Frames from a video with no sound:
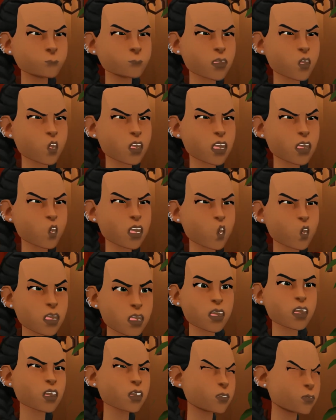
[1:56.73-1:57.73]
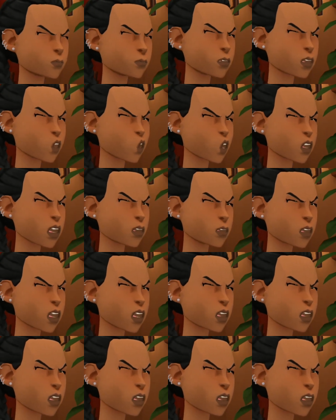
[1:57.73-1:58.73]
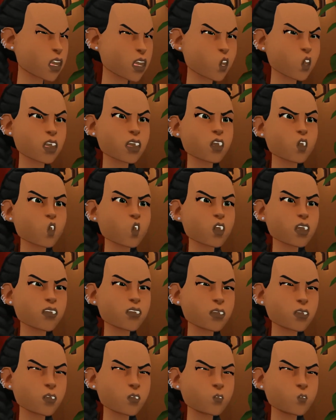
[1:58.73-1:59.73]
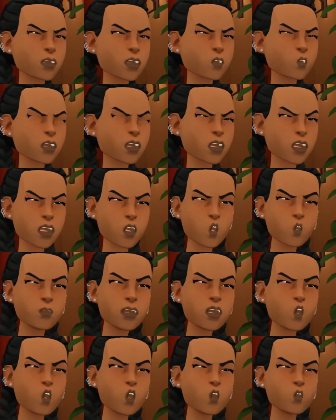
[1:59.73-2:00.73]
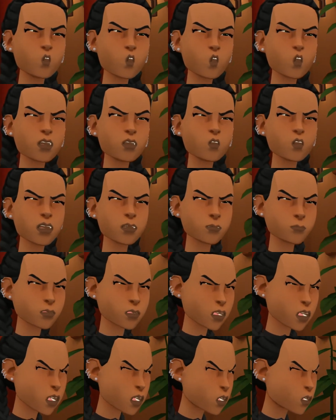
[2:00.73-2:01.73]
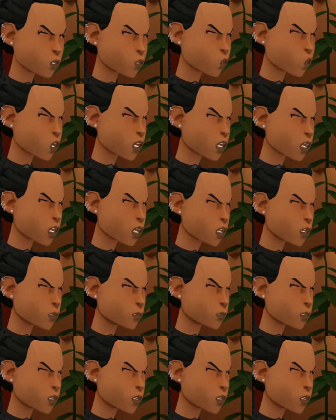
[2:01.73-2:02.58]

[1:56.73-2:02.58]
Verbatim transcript: But when you are young, you will be running into a lot of socioeconomic walls thrown up by the old ways,